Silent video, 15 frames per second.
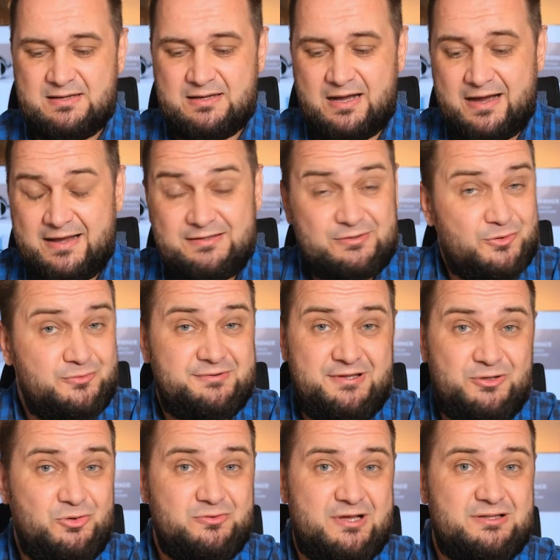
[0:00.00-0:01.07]
I don't
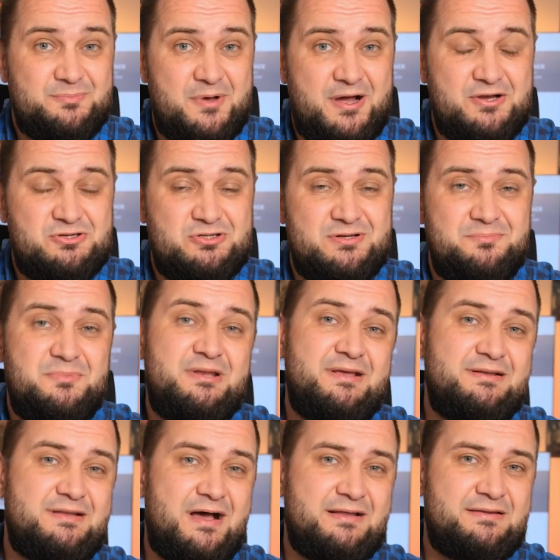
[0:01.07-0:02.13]
EQ that much,
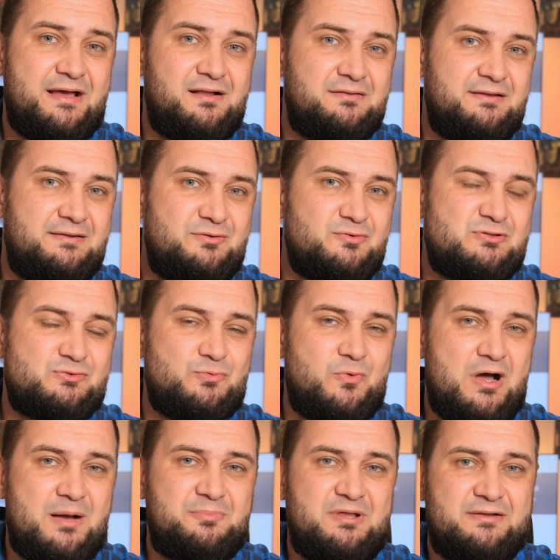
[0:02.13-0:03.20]
meaning that I'll need to
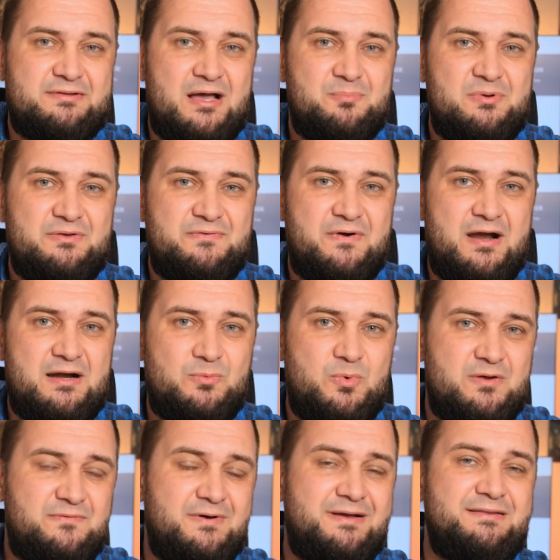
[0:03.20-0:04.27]
swap that amplifier
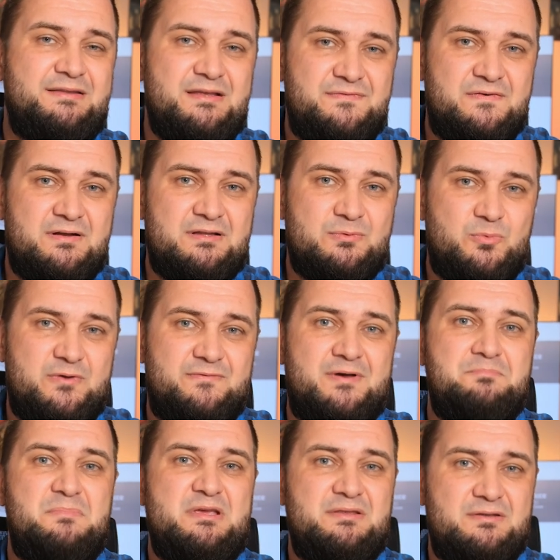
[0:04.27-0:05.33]
with a
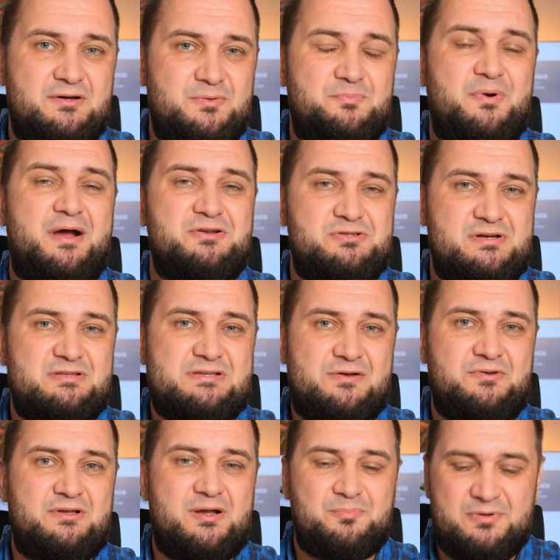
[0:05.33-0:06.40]
meaner, punchier
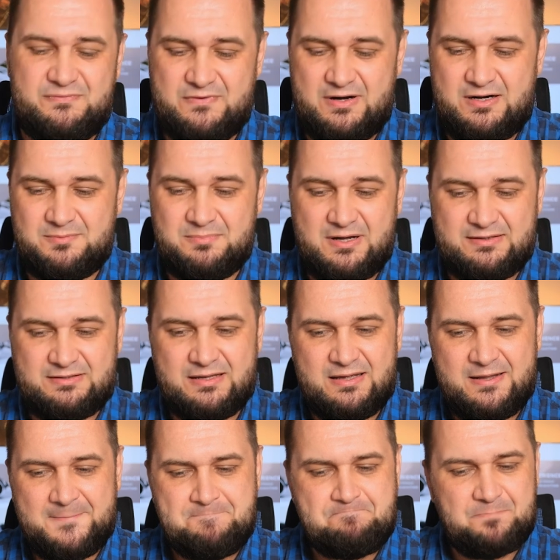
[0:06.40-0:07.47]
sounding amplifier, but
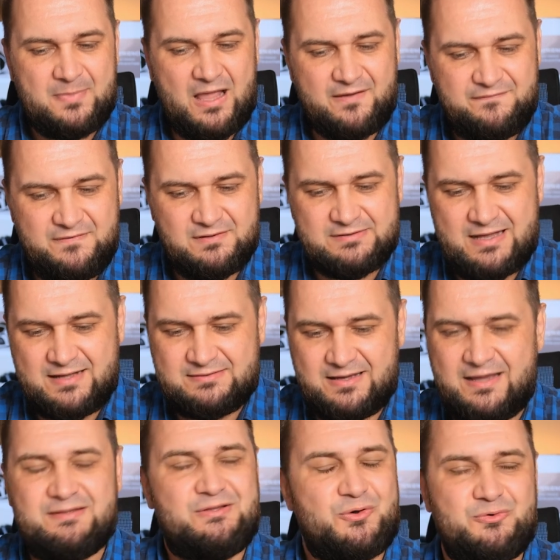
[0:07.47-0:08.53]
I feel that
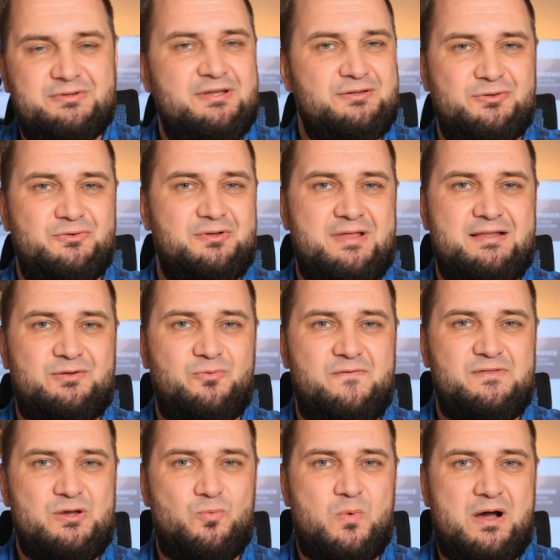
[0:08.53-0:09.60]
I don't need to do that
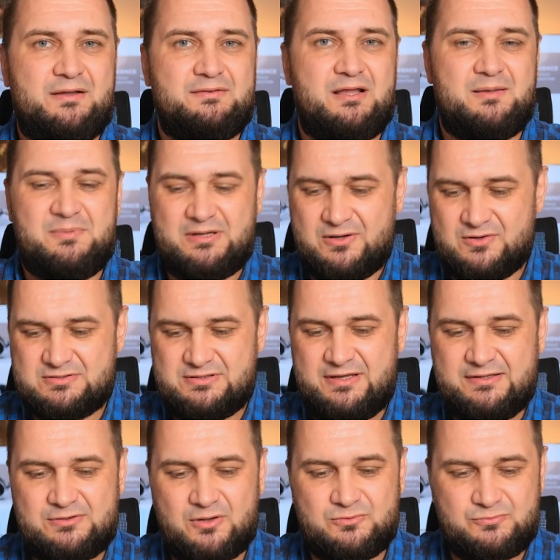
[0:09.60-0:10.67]
with the Wandla, because
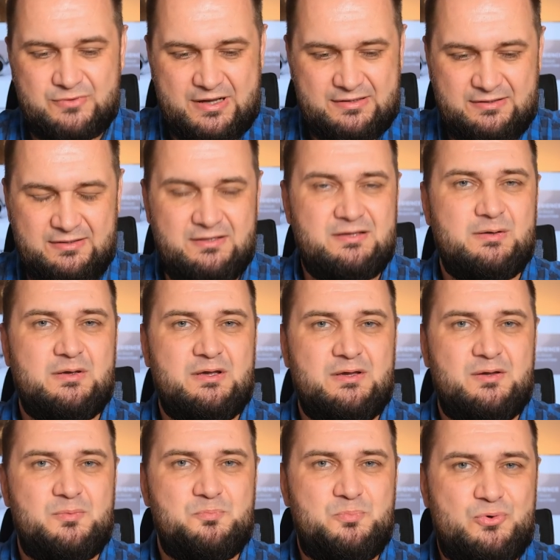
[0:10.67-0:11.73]
it already
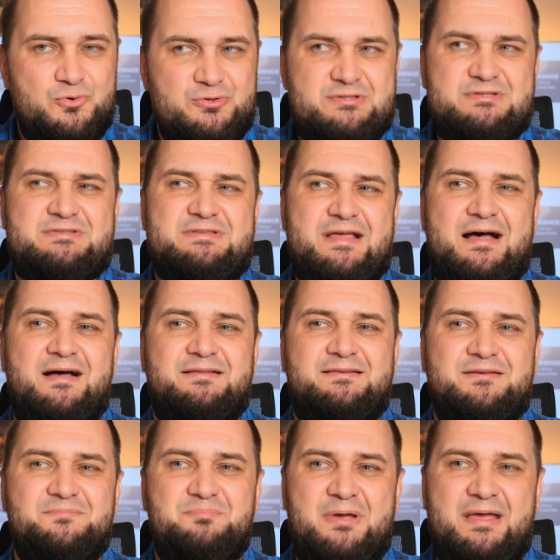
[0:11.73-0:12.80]
boosts
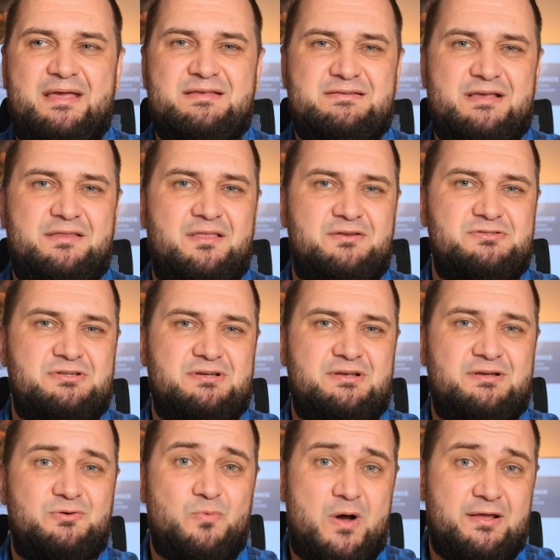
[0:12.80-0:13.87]
that bass
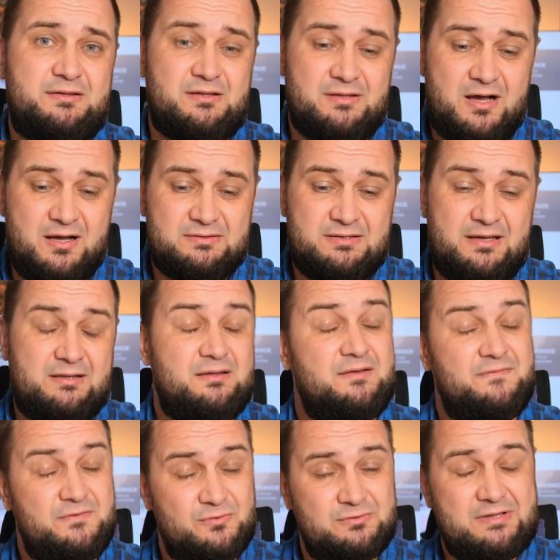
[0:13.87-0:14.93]
energy quite a lot. And
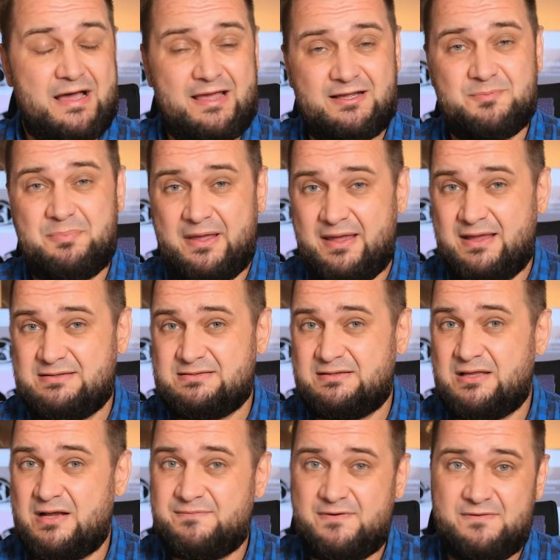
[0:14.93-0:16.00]
if you like bass
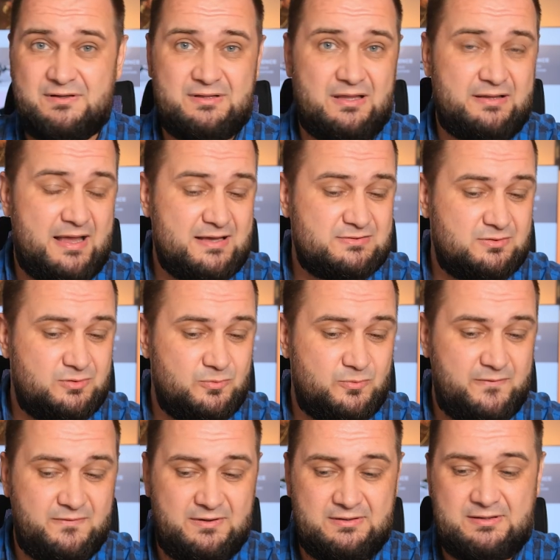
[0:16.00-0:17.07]
and everything that has to do
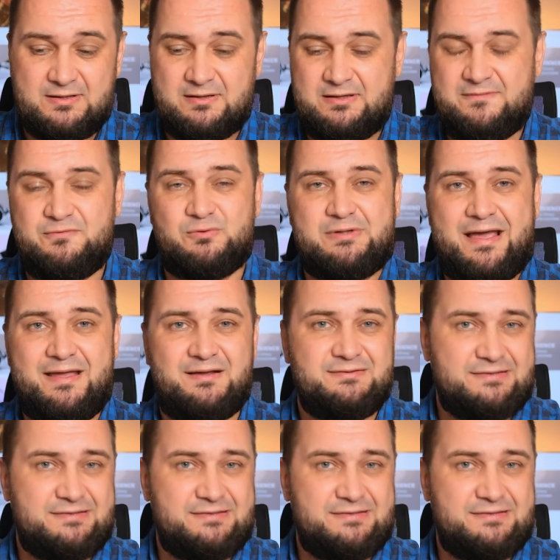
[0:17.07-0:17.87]
with it, if you like